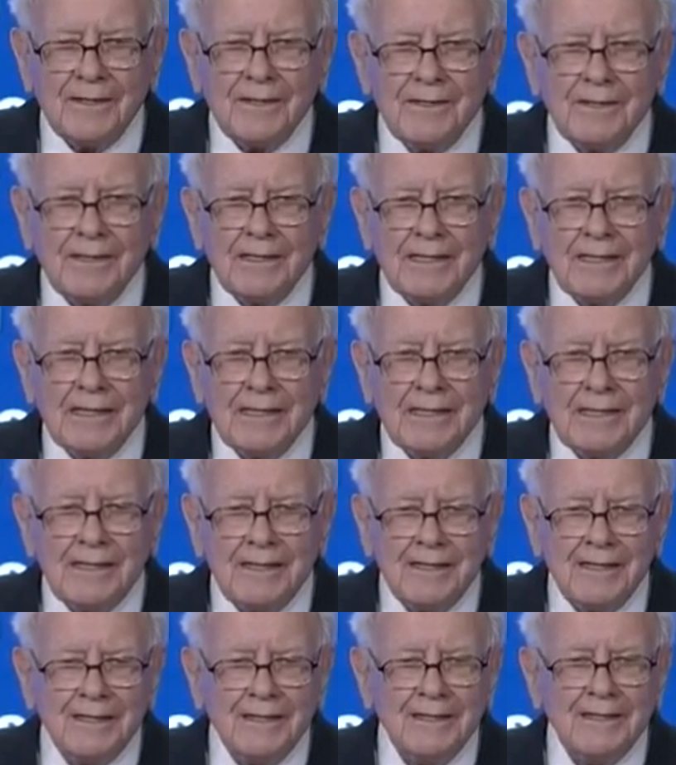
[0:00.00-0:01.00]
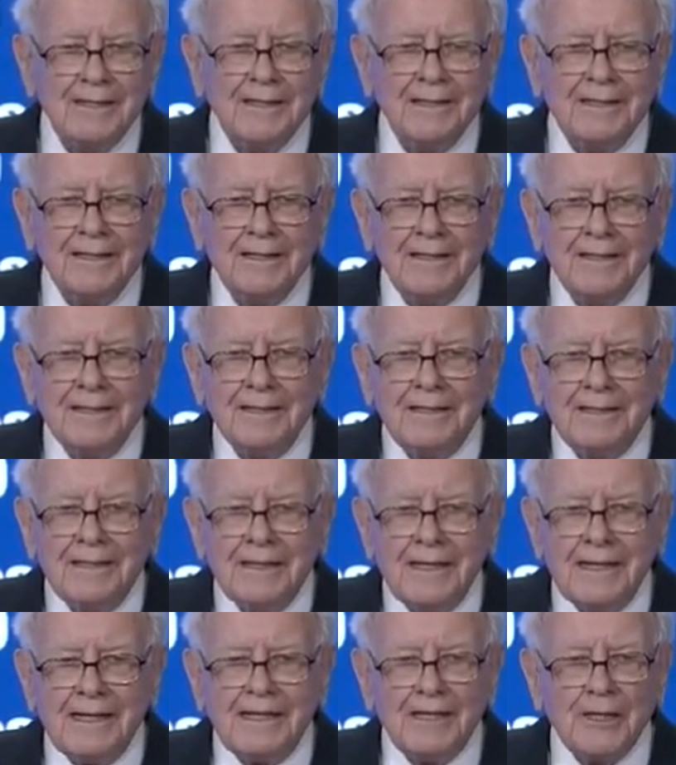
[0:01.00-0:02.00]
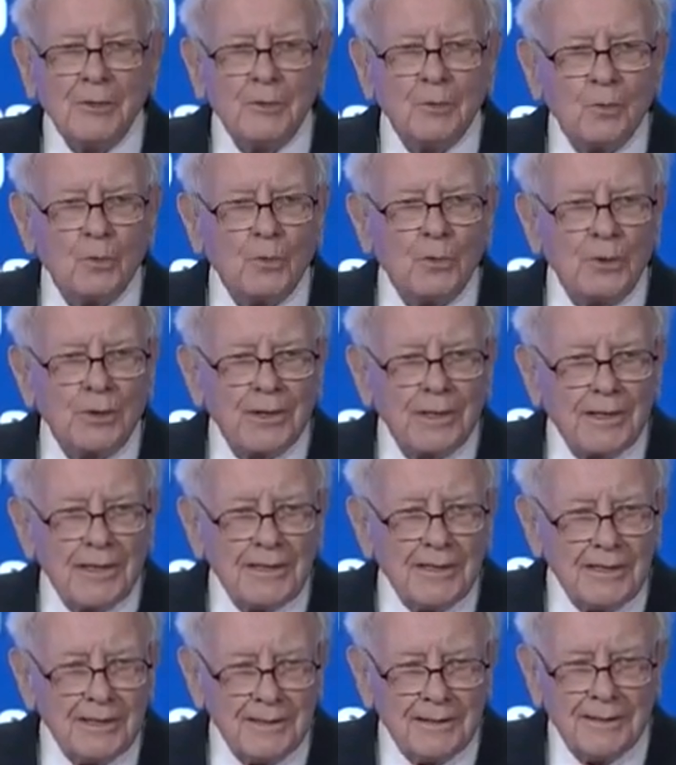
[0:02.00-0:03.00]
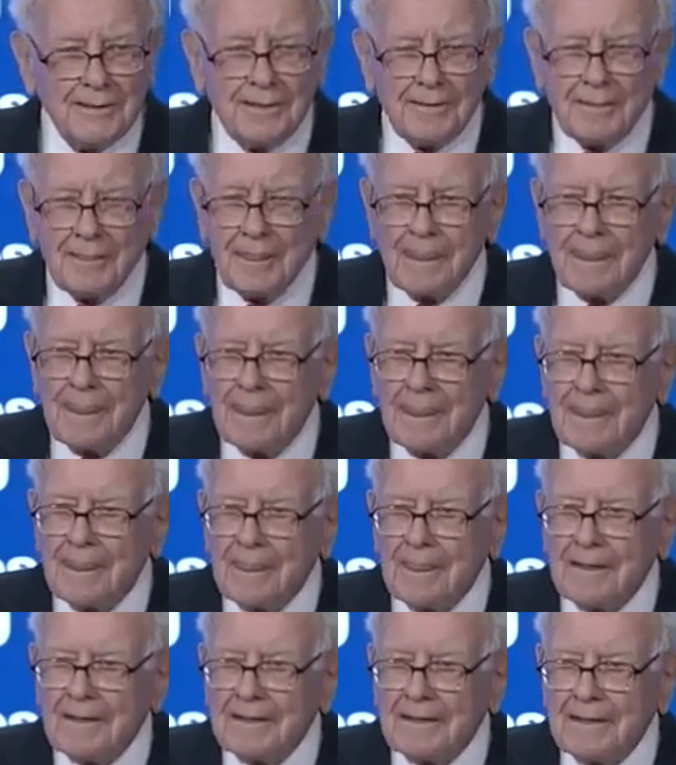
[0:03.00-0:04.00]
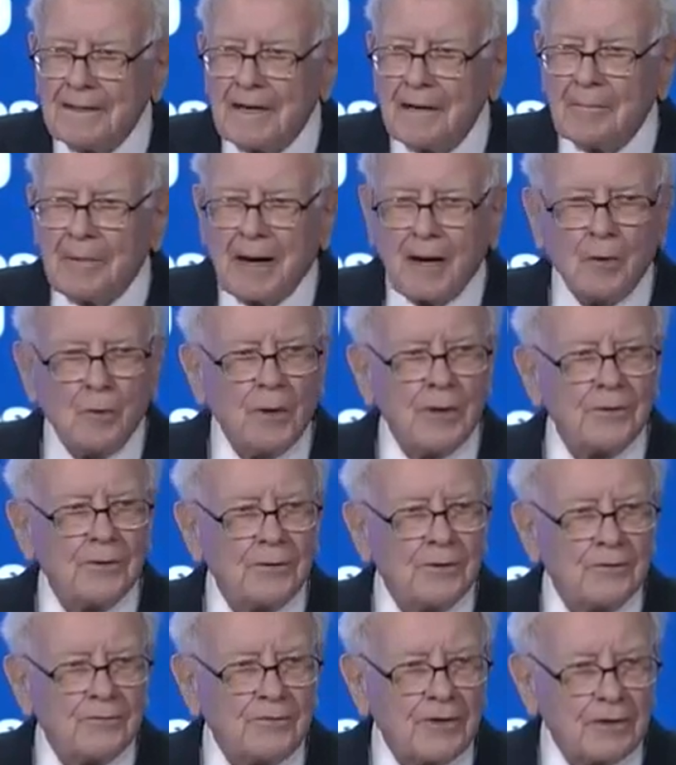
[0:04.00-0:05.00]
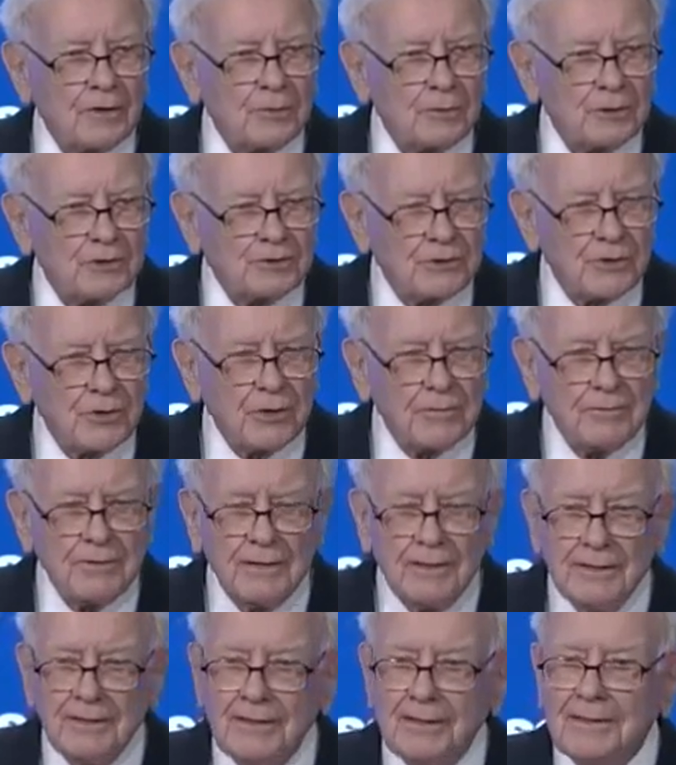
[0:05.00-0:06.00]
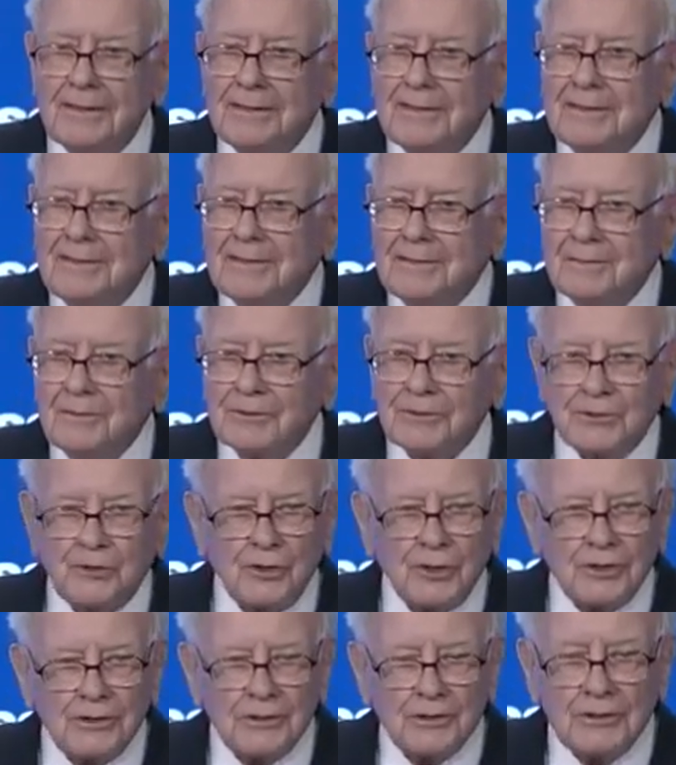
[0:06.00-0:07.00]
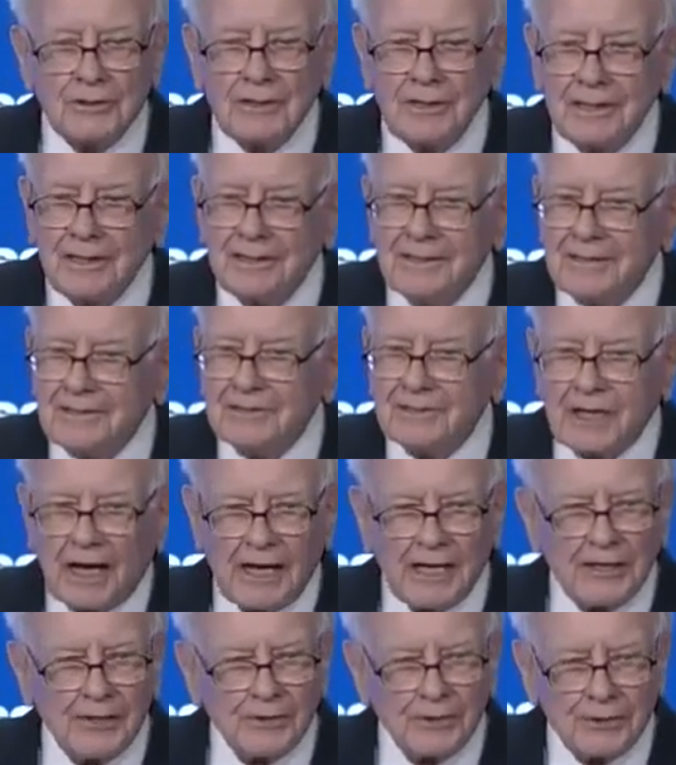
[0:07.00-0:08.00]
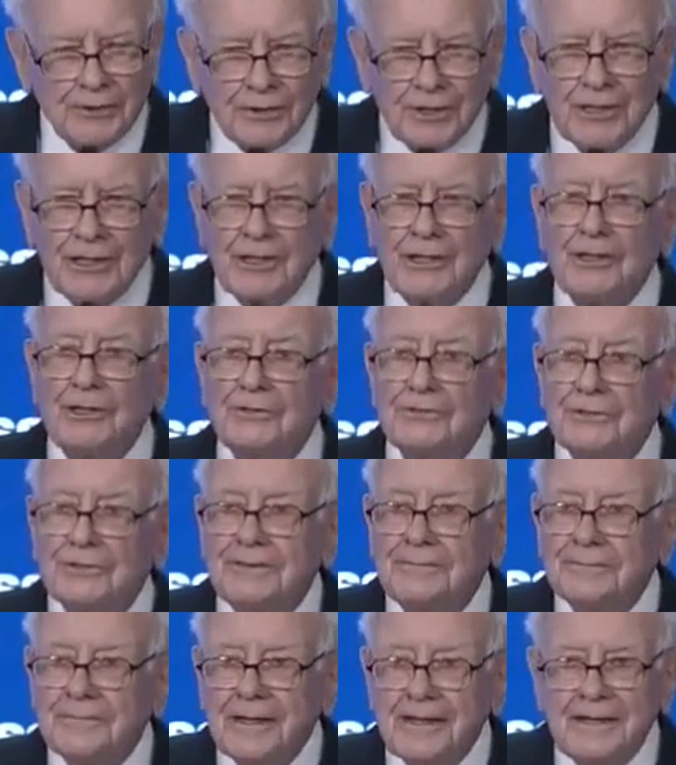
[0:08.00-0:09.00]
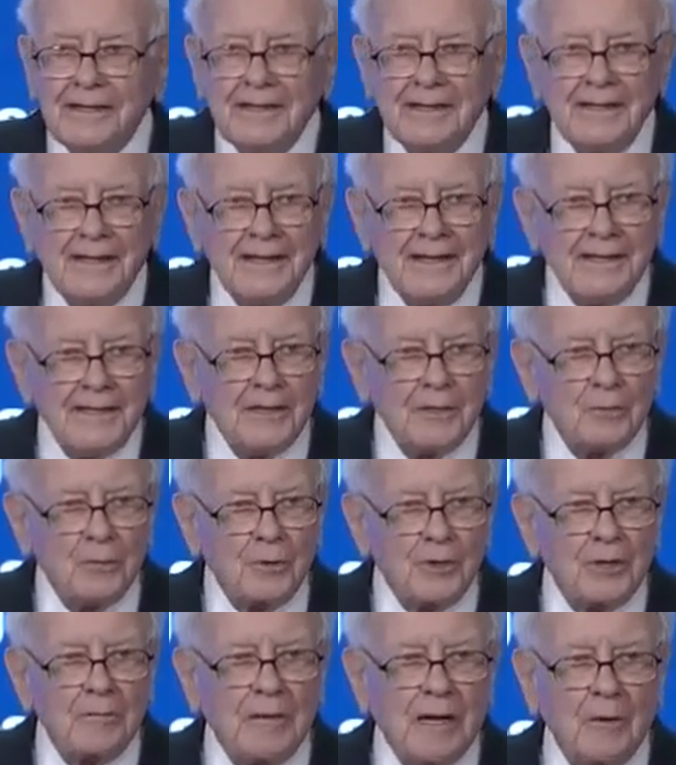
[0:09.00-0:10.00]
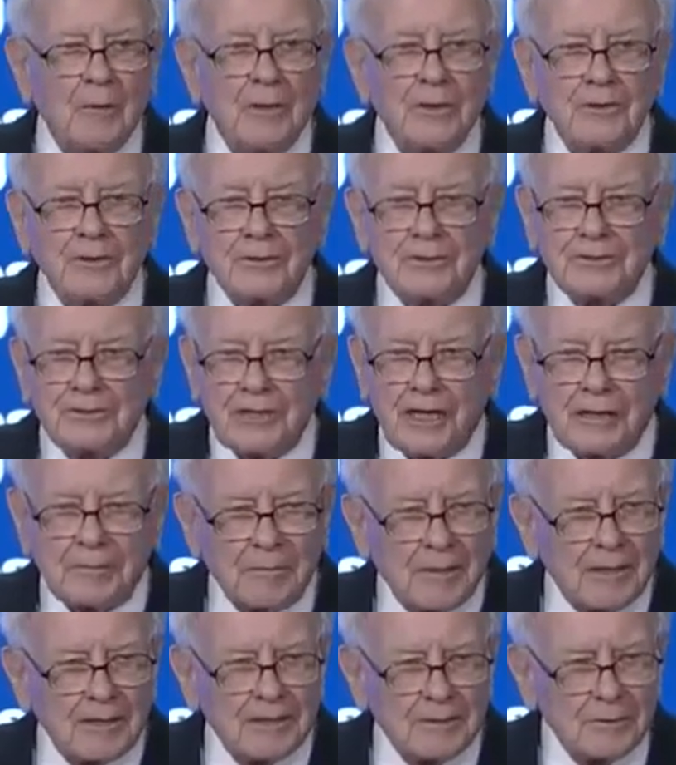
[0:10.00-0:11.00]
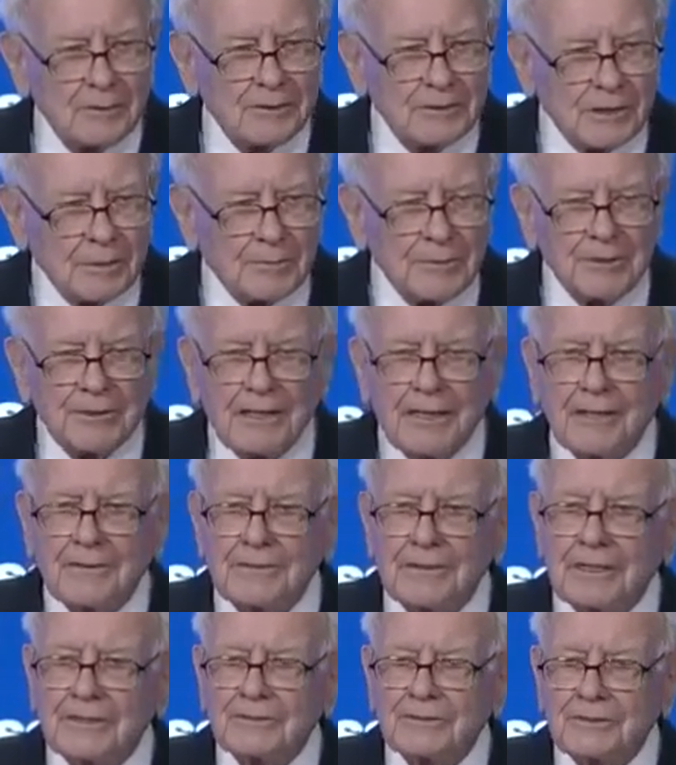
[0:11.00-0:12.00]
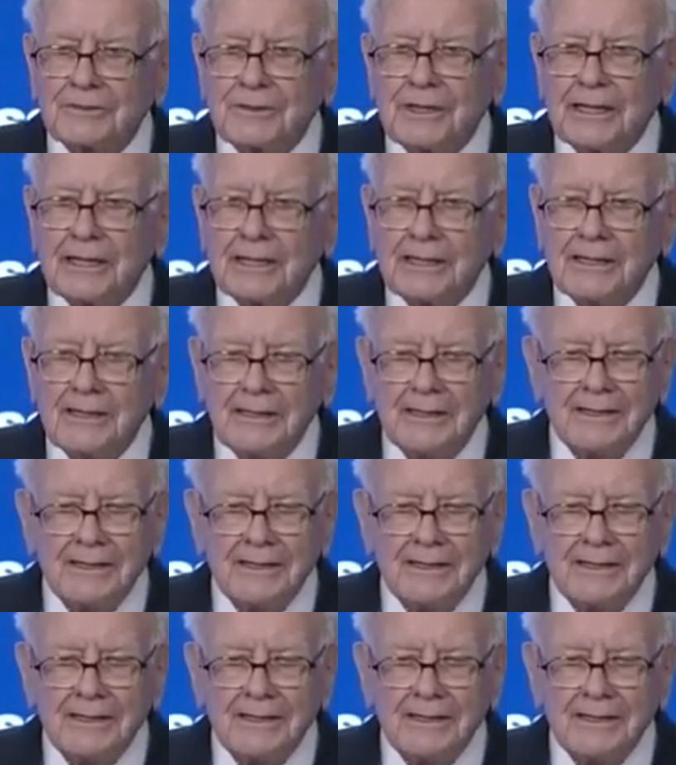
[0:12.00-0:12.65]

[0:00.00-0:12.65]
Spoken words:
he didn't worry about whether the Federal Reserve was going to tighten or ease. He didn't worry about whether the stock market was up or down yesterday.